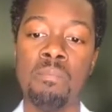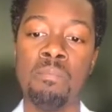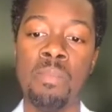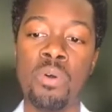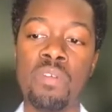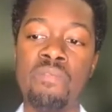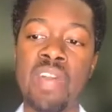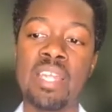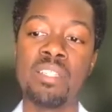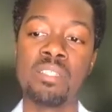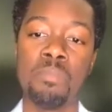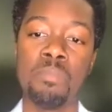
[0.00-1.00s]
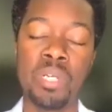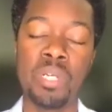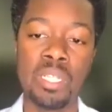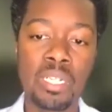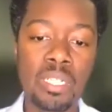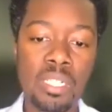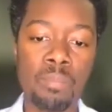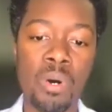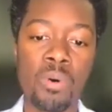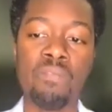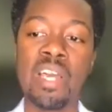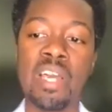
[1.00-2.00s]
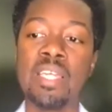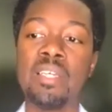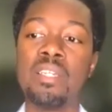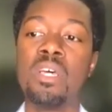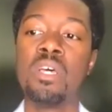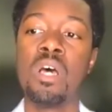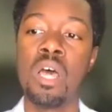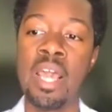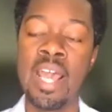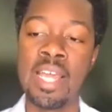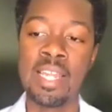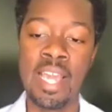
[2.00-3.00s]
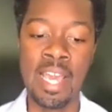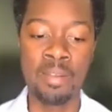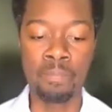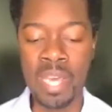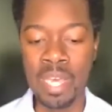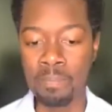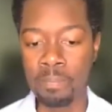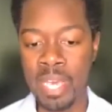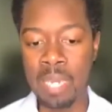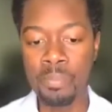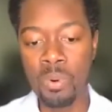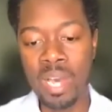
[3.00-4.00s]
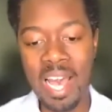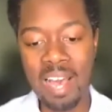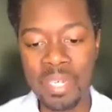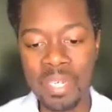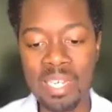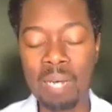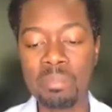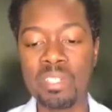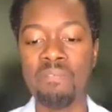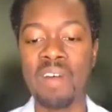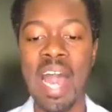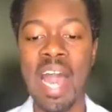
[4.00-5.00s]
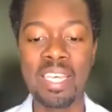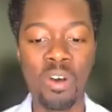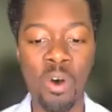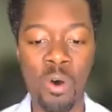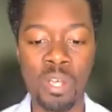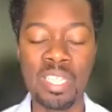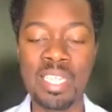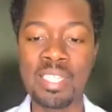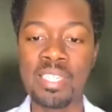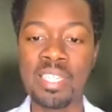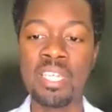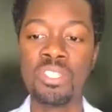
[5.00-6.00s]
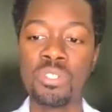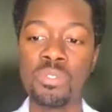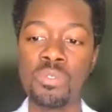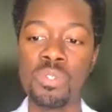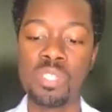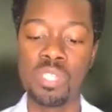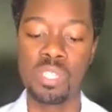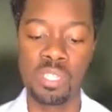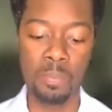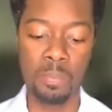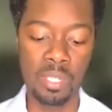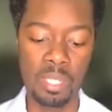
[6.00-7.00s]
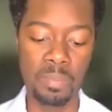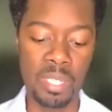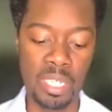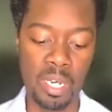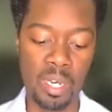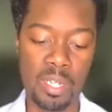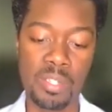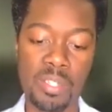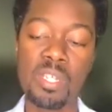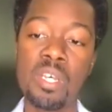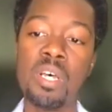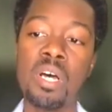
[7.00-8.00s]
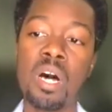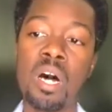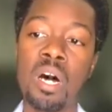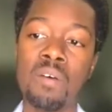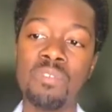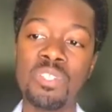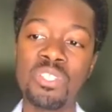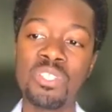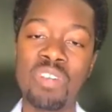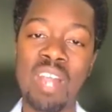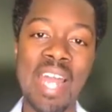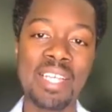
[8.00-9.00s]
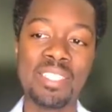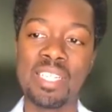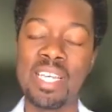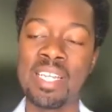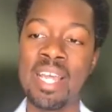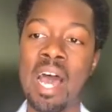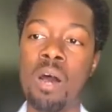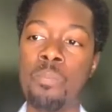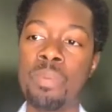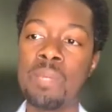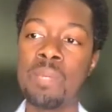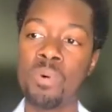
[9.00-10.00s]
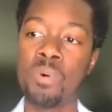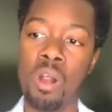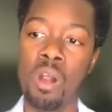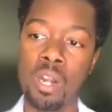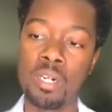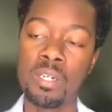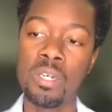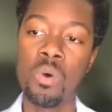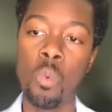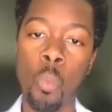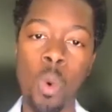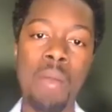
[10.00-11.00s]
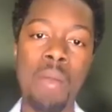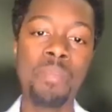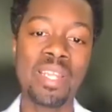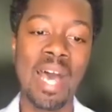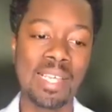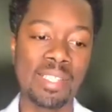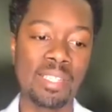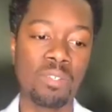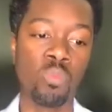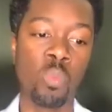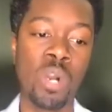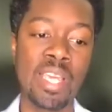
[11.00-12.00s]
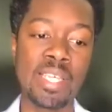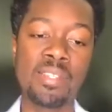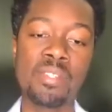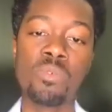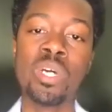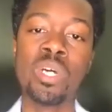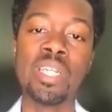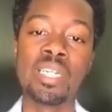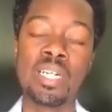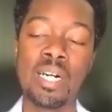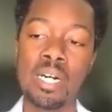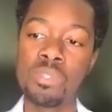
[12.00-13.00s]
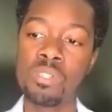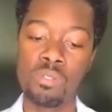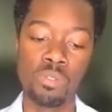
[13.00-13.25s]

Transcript: motivated to politically motivated, and, and, and people have become divided on these issues simply because of strategy and how people are weaponizing race when it comes to